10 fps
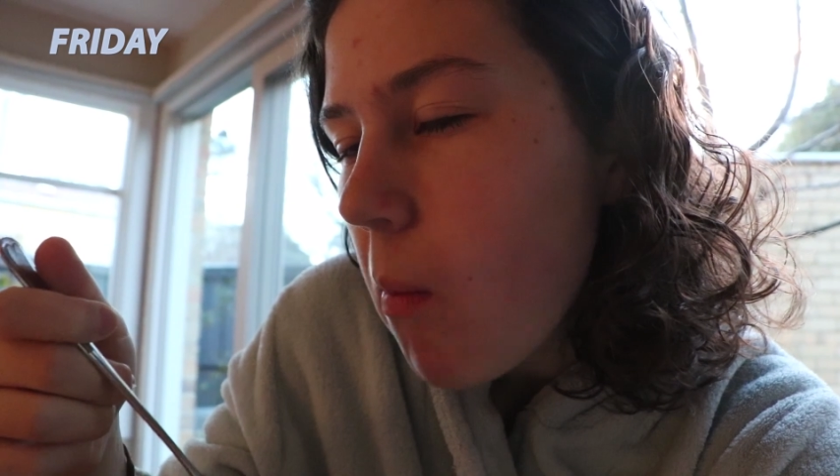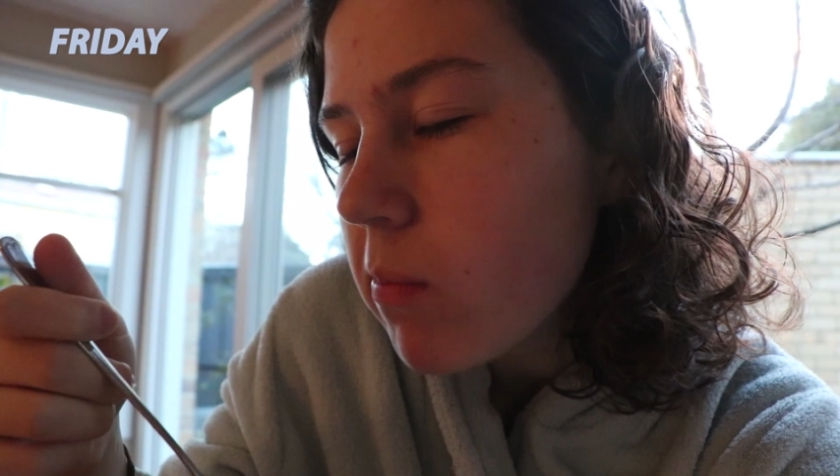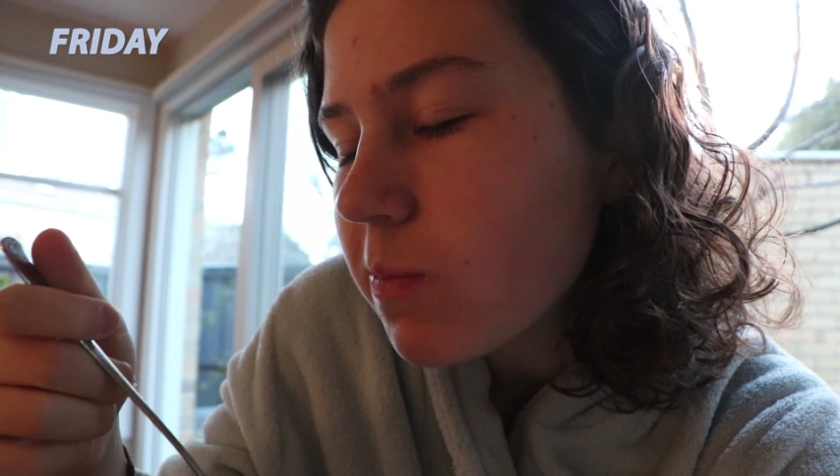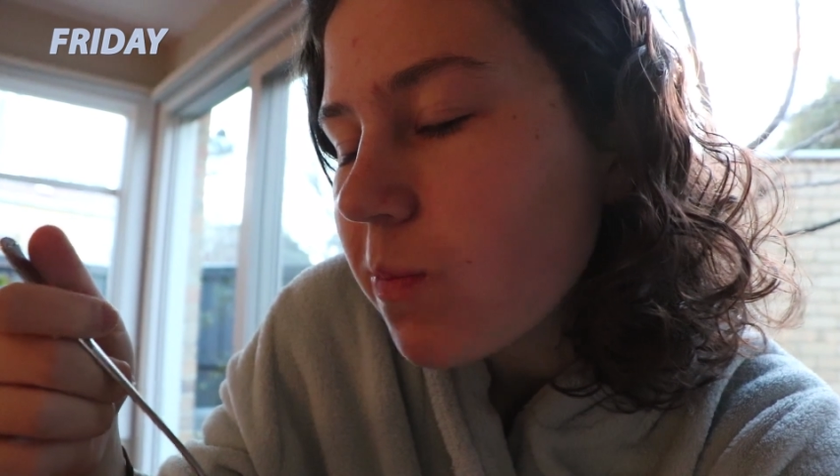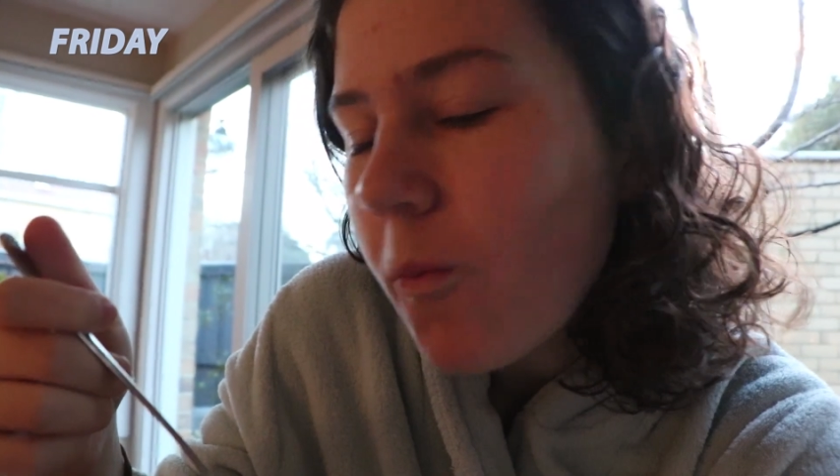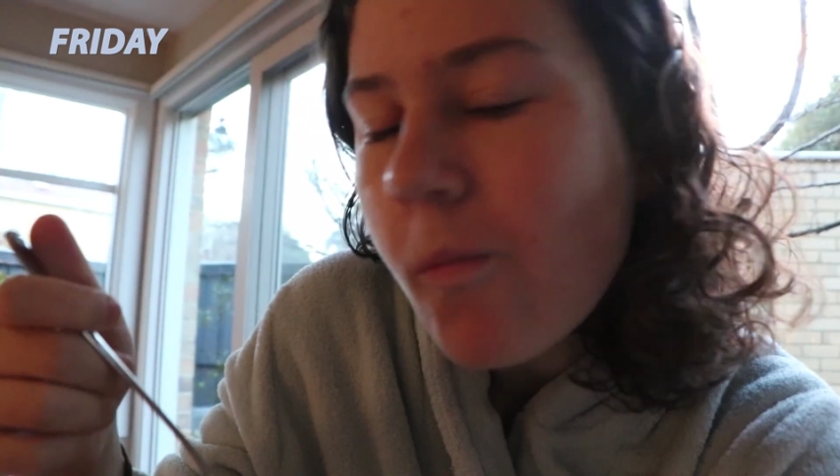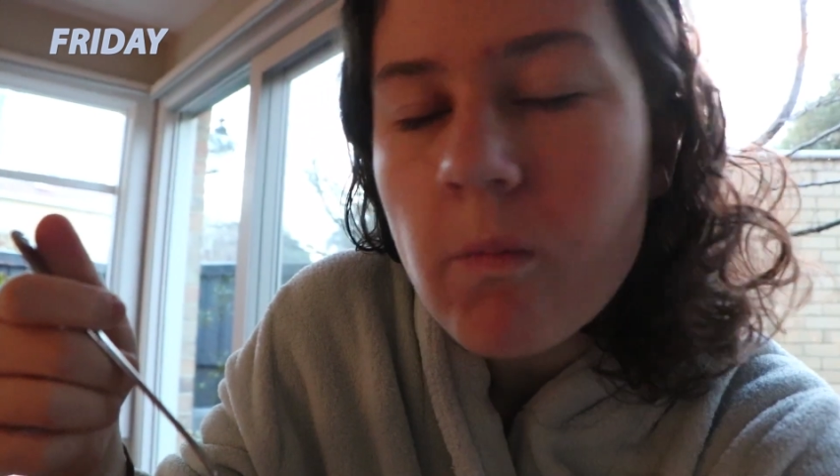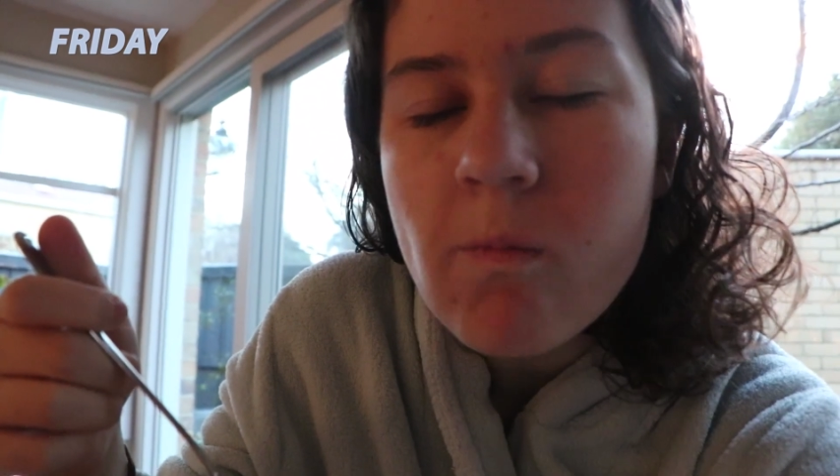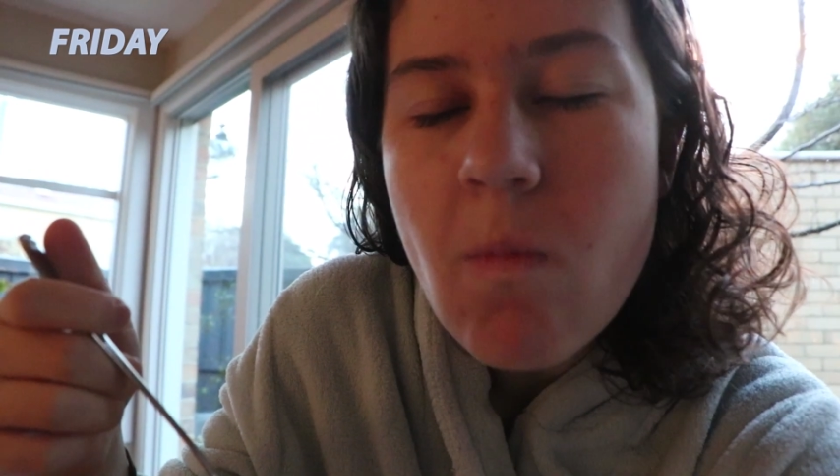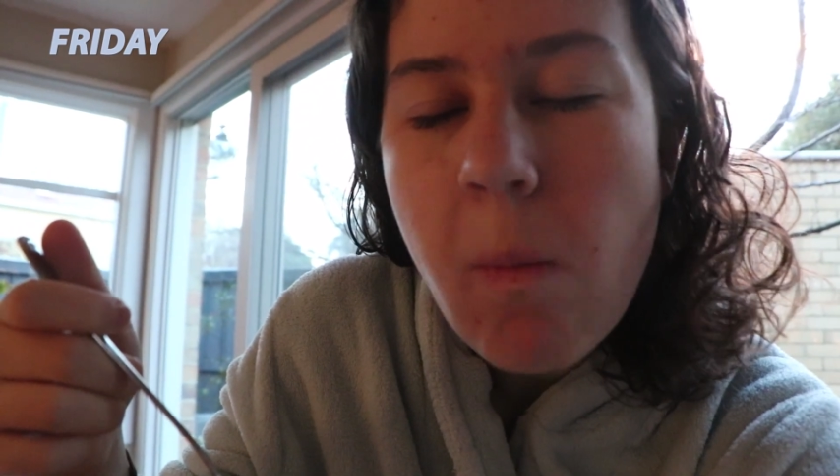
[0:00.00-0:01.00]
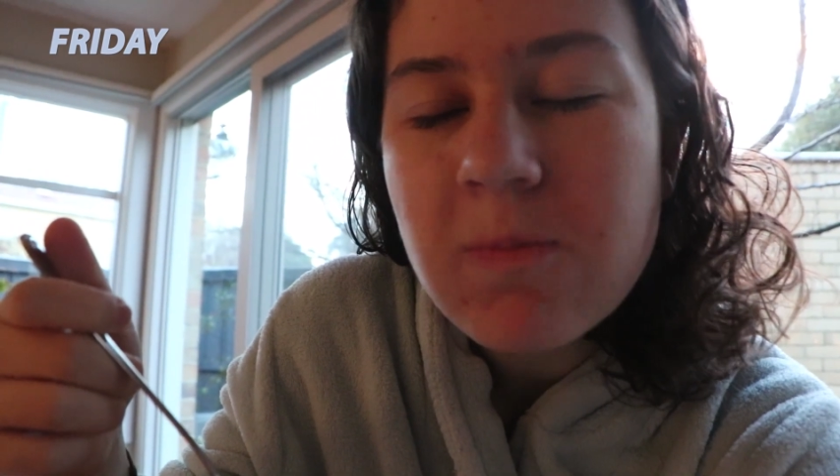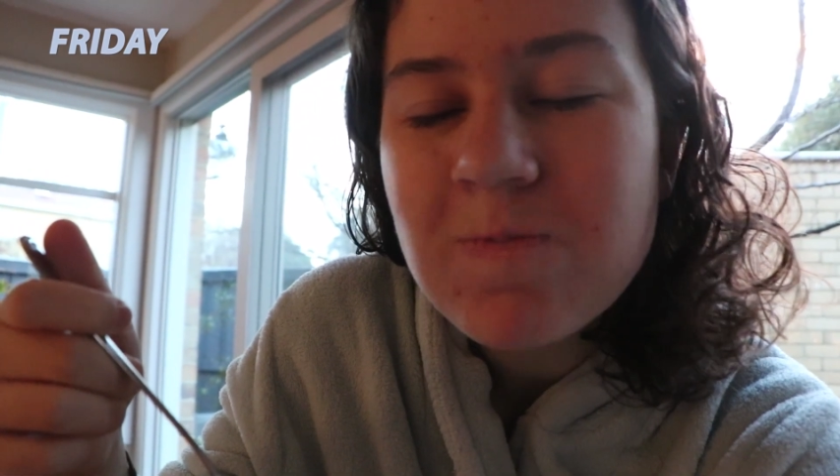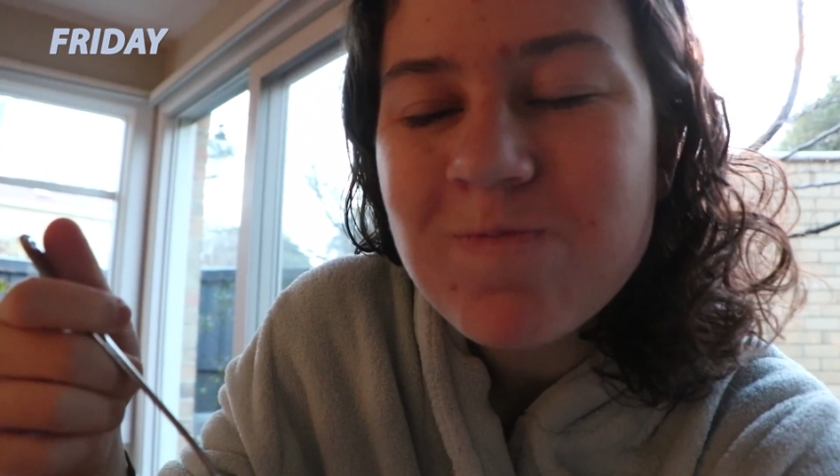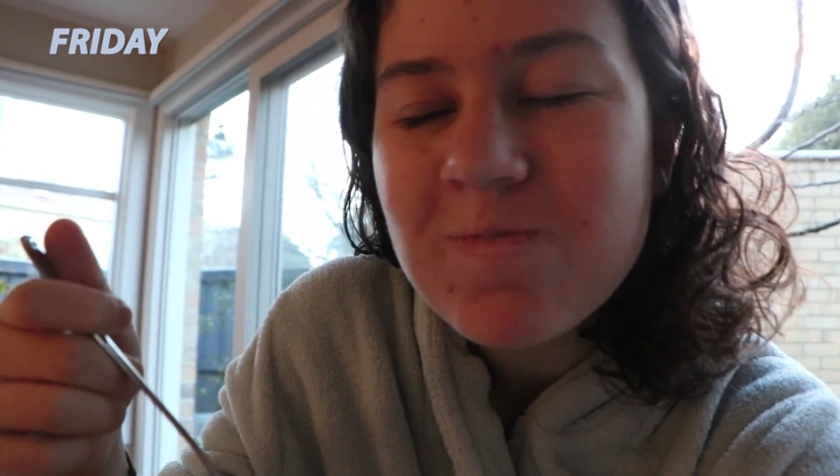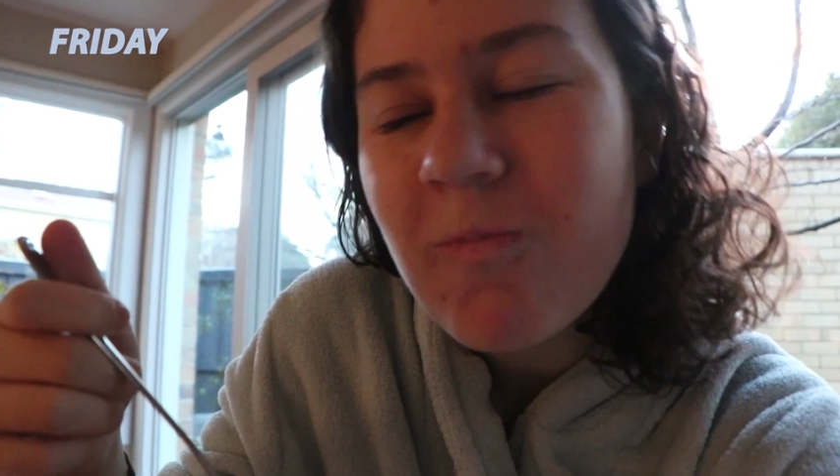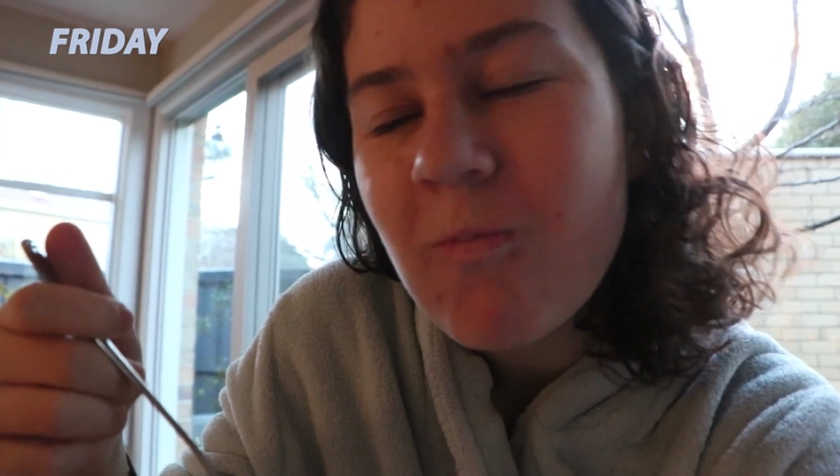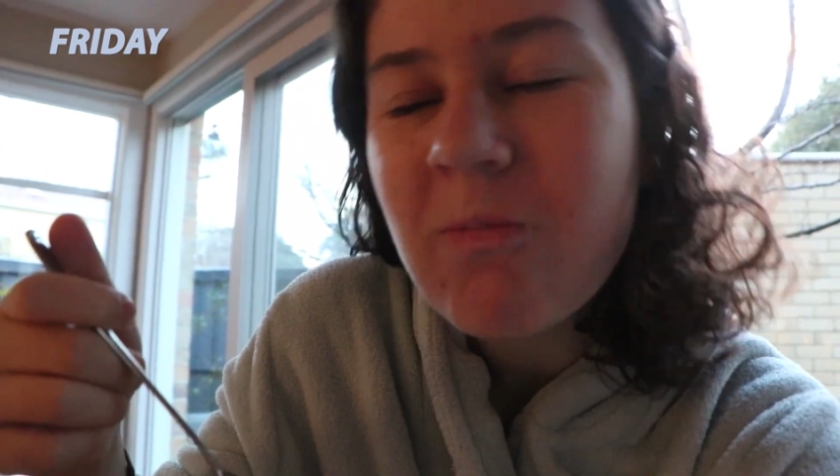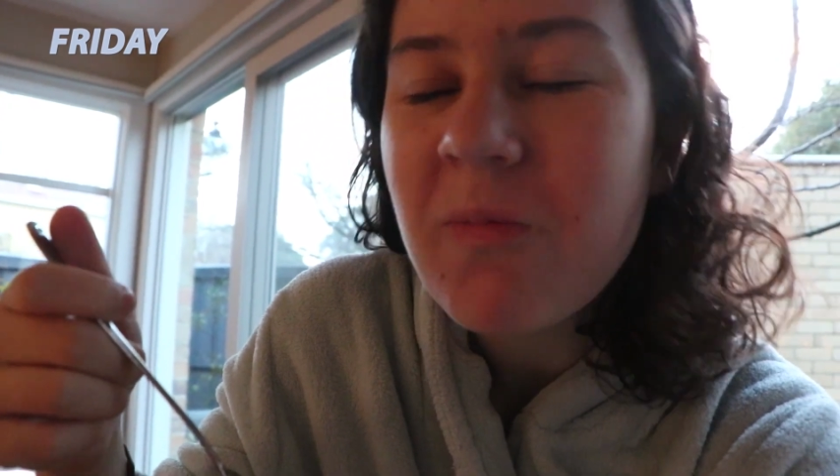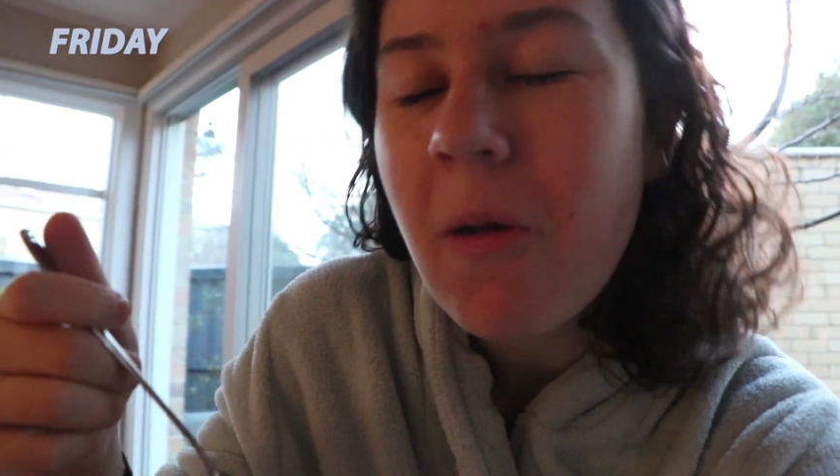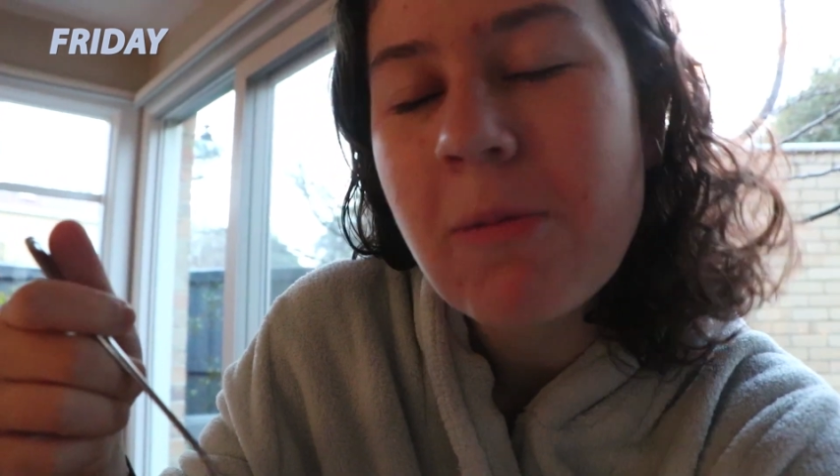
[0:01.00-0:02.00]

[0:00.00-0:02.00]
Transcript: Ready for a productive day. A snack